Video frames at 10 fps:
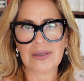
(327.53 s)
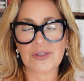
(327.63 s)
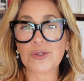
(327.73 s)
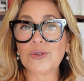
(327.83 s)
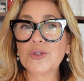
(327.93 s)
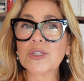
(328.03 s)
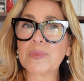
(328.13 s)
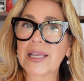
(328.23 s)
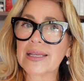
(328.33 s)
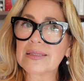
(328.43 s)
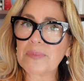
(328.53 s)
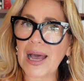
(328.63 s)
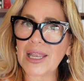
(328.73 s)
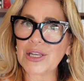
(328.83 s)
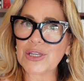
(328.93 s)
Do you speak
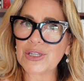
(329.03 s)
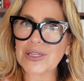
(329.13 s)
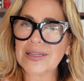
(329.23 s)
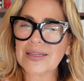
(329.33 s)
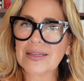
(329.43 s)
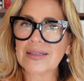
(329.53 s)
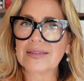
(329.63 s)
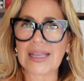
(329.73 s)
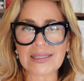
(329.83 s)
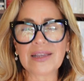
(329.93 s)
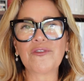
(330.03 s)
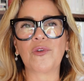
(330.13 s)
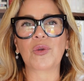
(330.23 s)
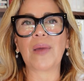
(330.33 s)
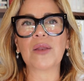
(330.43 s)
Spanish? That's the
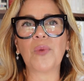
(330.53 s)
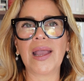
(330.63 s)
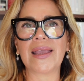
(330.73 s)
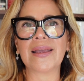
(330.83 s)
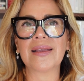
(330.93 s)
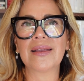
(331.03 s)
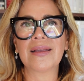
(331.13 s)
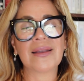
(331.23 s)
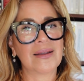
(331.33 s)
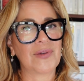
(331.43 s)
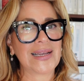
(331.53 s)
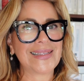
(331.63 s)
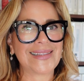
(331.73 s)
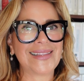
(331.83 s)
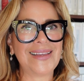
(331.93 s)
formal way. What
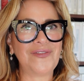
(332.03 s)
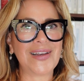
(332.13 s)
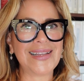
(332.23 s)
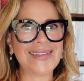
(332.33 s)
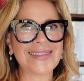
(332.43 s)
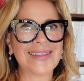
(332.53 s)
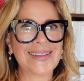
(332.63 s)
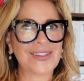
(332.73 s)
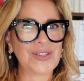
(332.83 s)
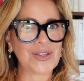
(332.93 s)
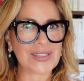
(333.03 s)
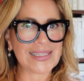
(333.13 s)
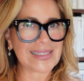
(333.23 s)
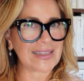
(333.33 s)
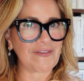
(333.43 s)
is the difference? You
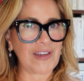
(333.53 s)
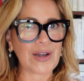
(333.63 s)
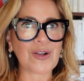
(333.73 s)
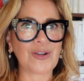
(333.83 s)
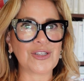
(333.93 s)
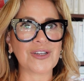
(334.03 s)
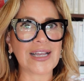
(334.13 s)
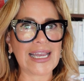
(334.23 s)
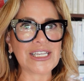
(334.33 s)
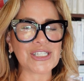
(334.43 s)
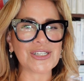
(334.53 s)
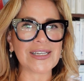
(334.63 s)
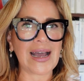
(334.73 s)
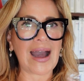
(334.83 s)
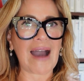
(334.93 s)
notice the verb conjugation,
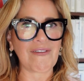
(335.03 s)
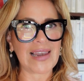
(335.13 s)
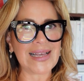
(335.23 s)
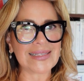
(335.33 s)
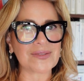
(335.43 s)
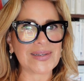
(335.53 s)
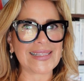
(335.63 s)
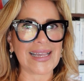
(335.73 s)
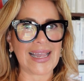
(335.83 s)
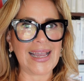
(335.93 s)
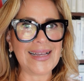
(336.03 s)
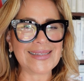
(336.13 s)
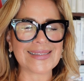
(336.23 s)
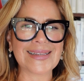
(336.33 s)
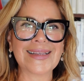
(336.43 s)
hablas with the
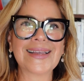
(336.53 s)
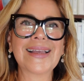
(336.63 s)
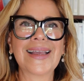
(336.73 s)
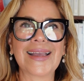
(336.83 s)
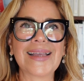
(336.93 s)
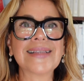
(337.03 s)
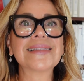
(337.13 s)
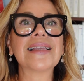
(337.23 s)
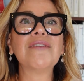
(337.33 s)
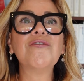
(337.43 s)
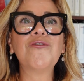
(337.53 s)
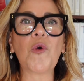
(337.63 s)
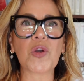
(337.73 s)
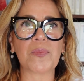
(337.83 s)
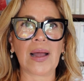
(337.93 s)
S, is
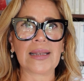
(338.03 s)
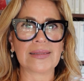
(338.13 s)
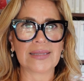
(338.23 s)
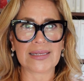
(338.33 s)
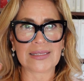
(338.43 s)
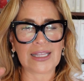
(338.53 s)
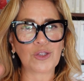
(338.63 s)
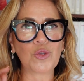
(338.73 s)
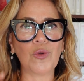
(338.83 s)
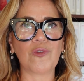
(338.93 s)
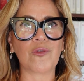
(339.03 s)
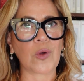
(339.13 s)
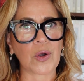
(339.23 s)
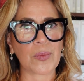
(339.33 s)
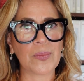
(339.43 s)
informal. That's the to
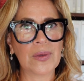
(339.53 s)
form.